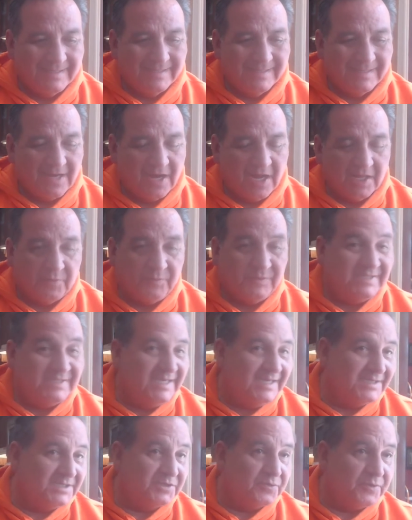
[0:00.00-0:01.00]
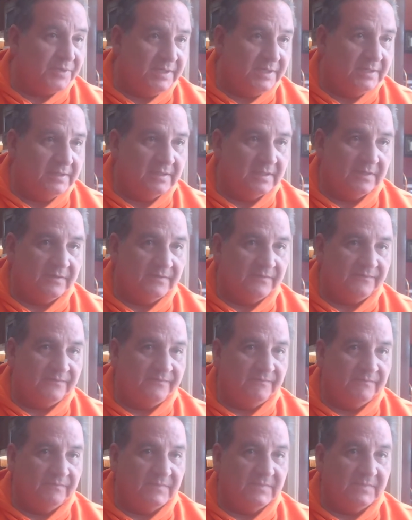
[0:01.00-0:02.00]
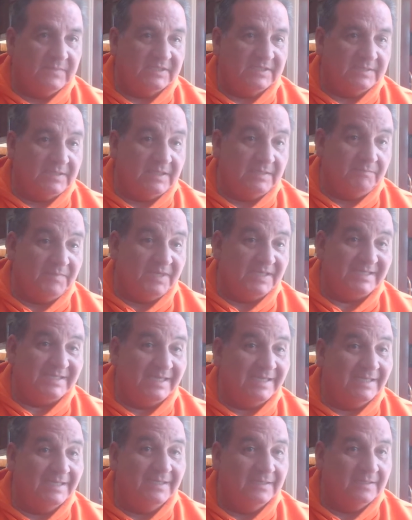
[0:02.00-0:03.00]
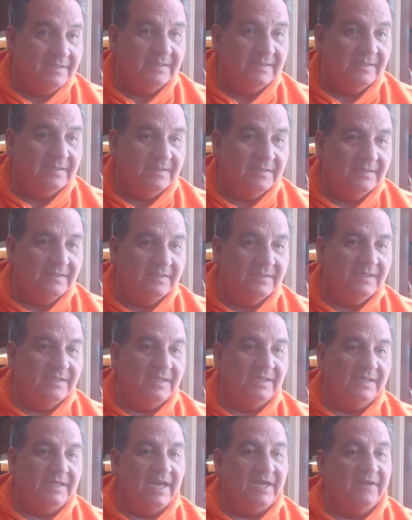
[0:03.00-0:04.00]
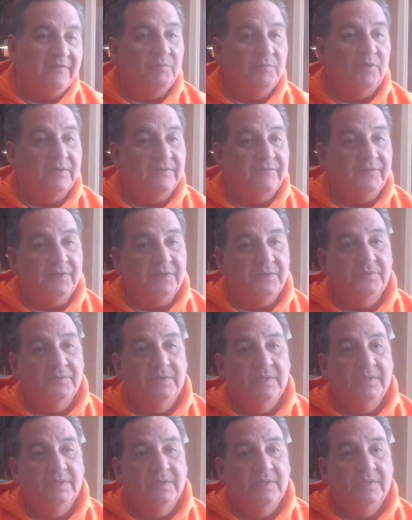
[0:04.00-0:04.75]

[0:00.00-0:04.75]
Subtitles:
Hollywood's history of just missing the native point of view.